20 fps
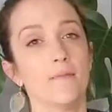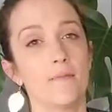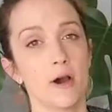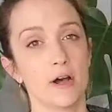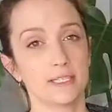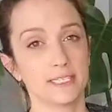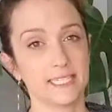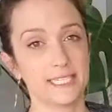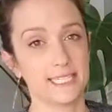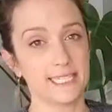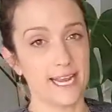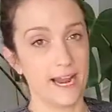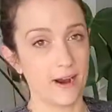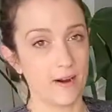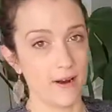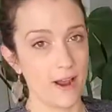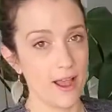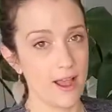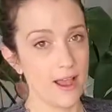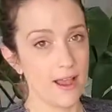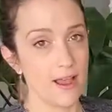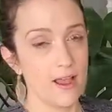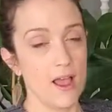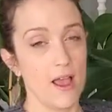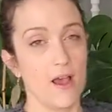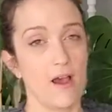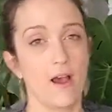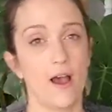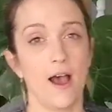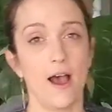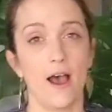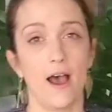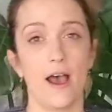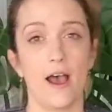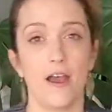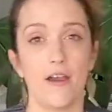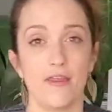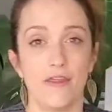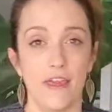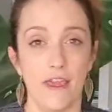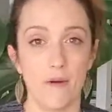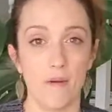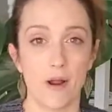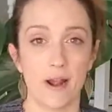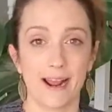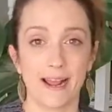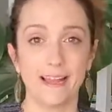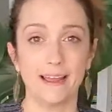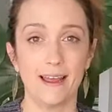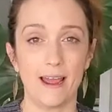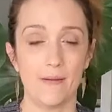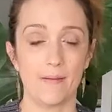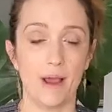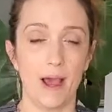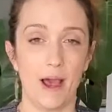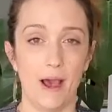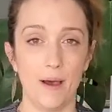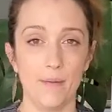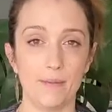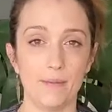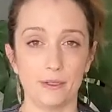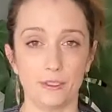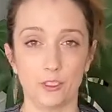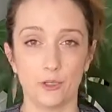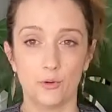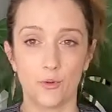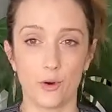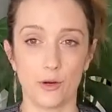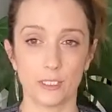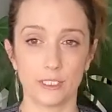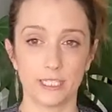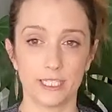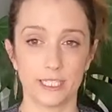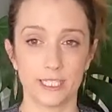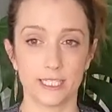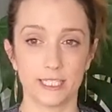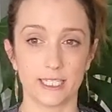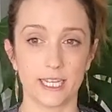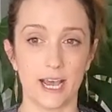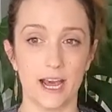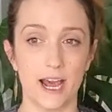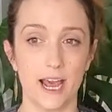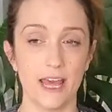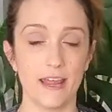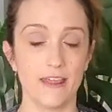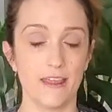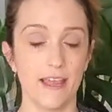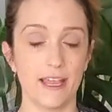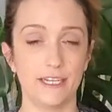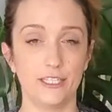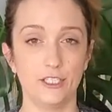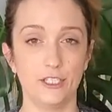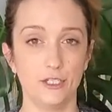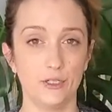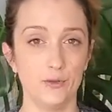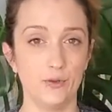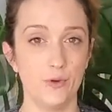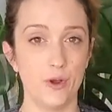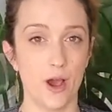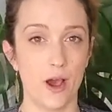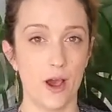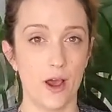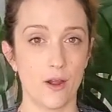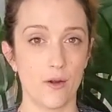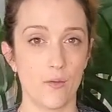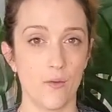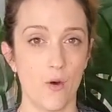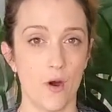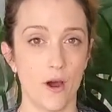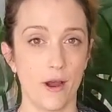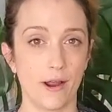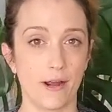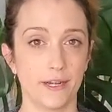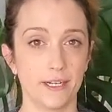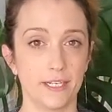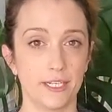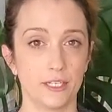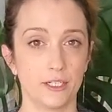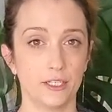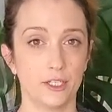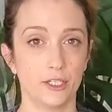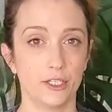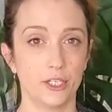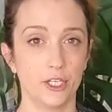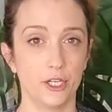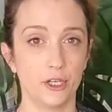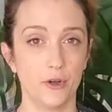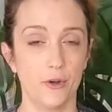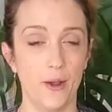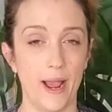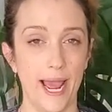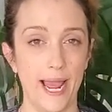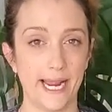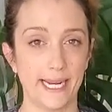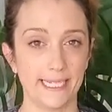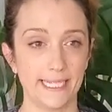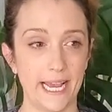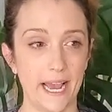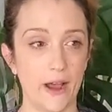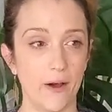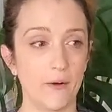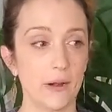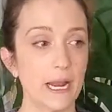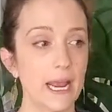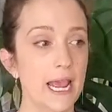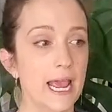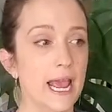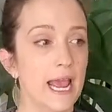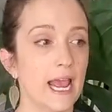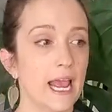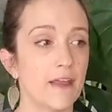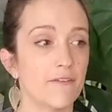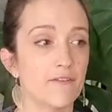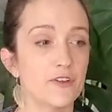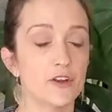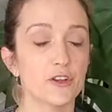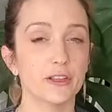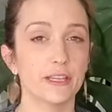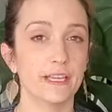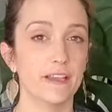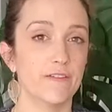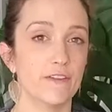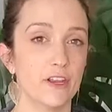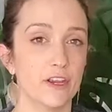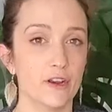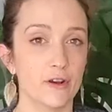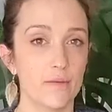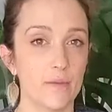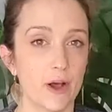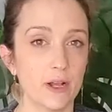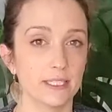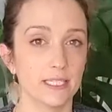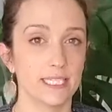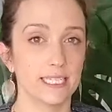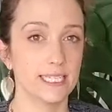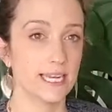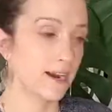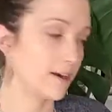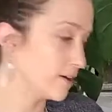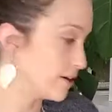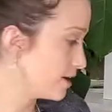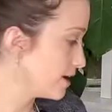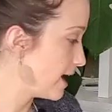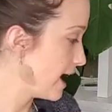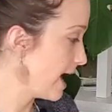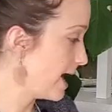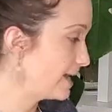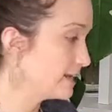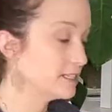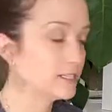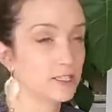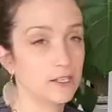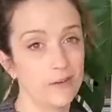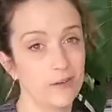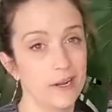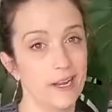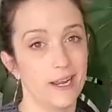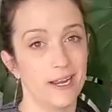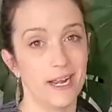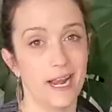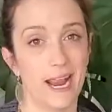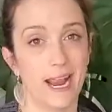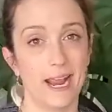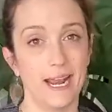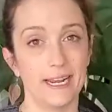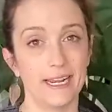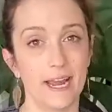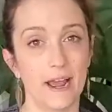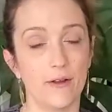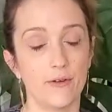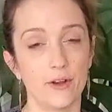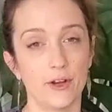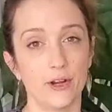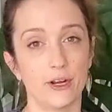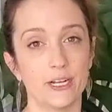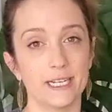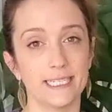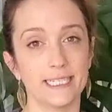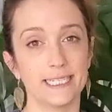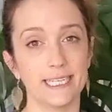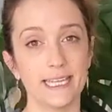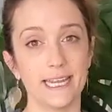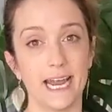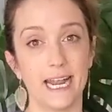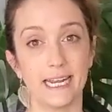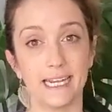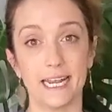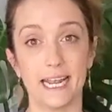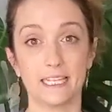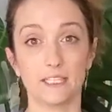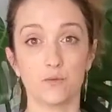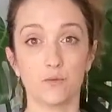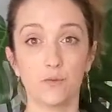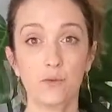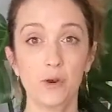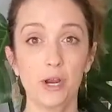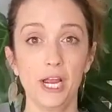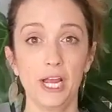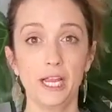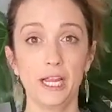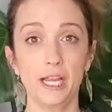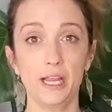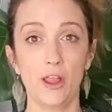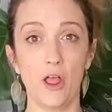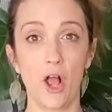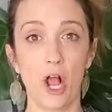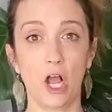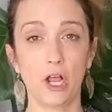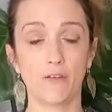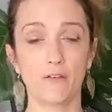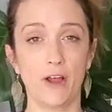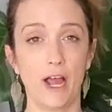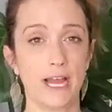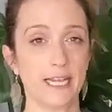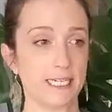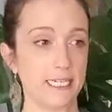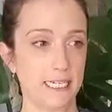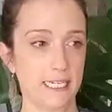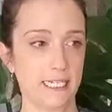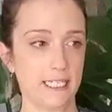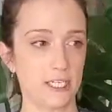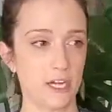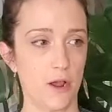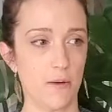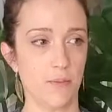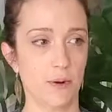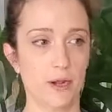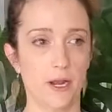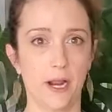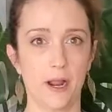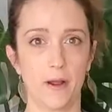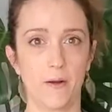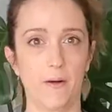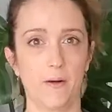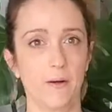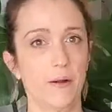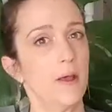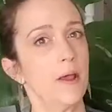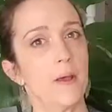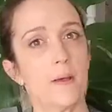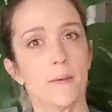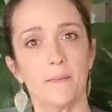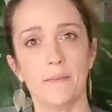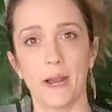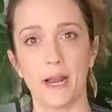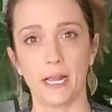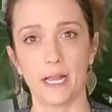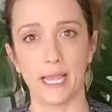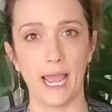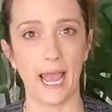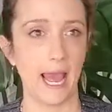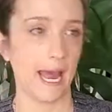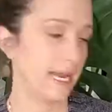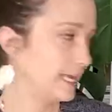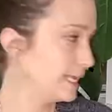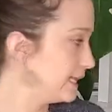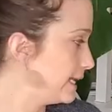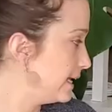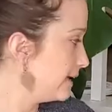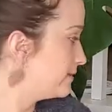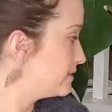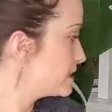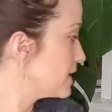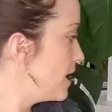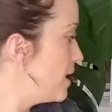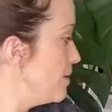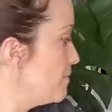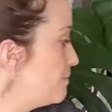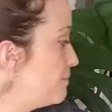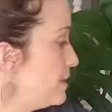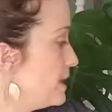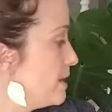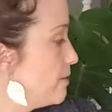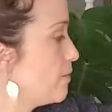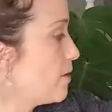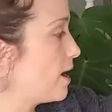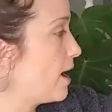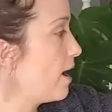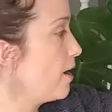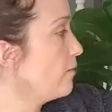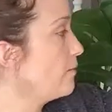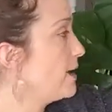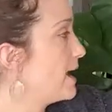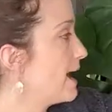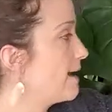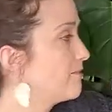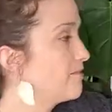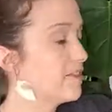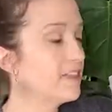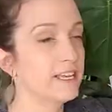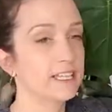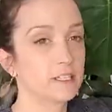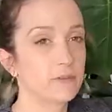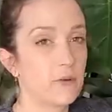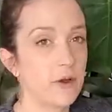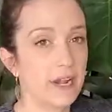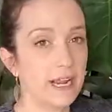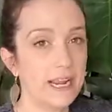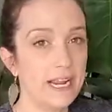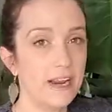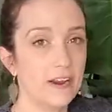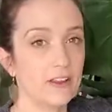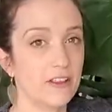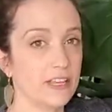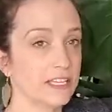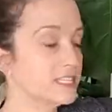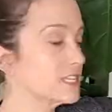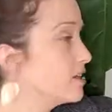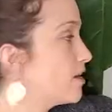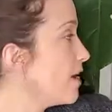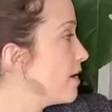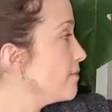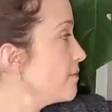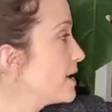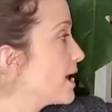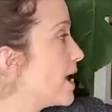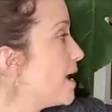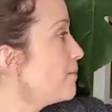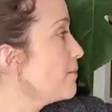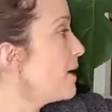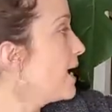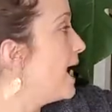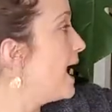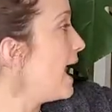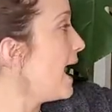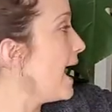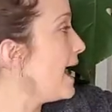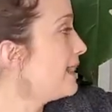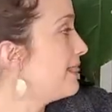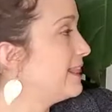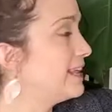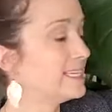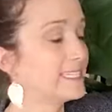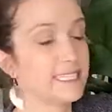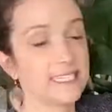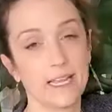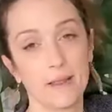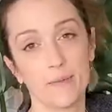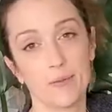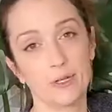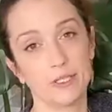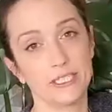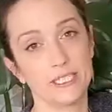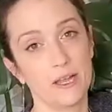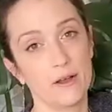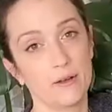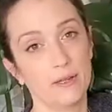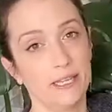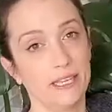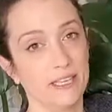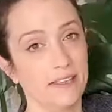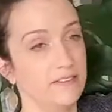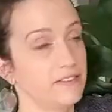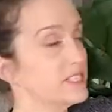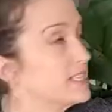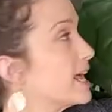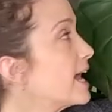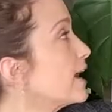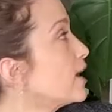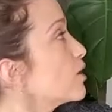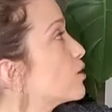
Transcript: Monstera, they want to climb up towards the sky. They do not want to hang down. If you're leaving your Monstera adansonii to hang down, you're going to see that it gets really long vines and it's not putting out barely any leaves. Meanwhile, we have this one here that's climbing up and this thing puts out leaves like